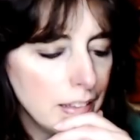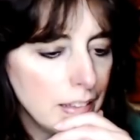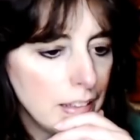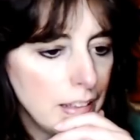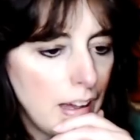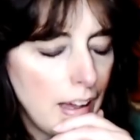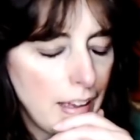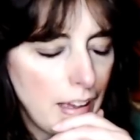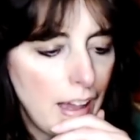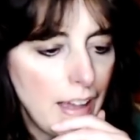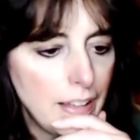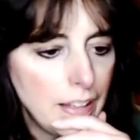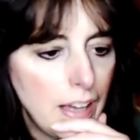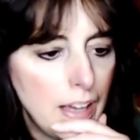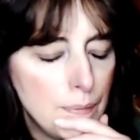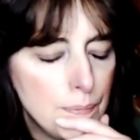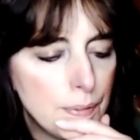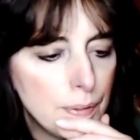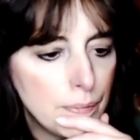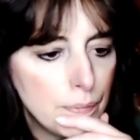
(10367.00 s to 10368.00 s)
I
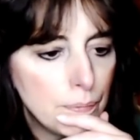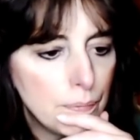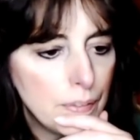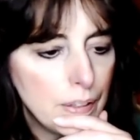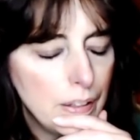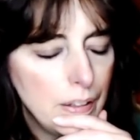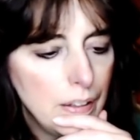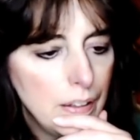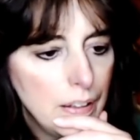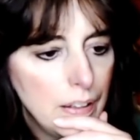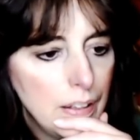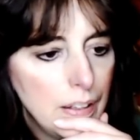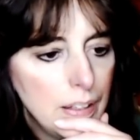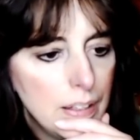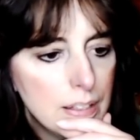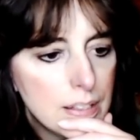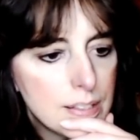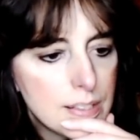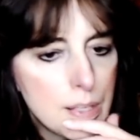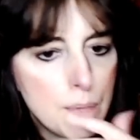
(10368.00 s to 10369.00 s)
kind of,
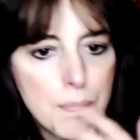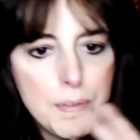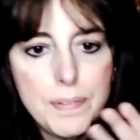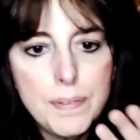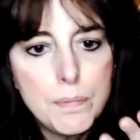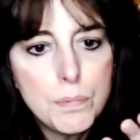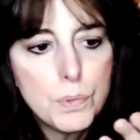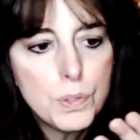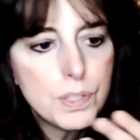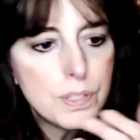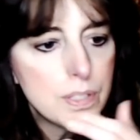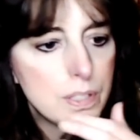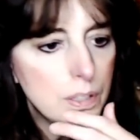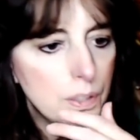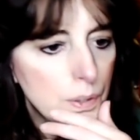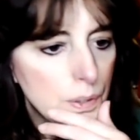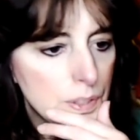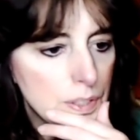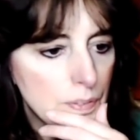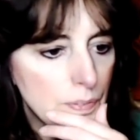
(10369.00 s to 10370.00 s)
some of them were just a
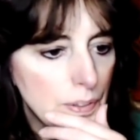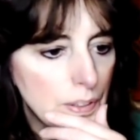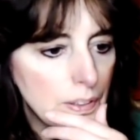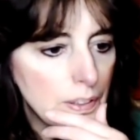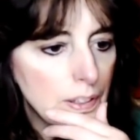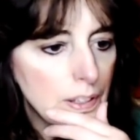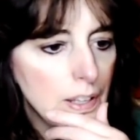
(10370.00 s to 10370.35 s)
little different.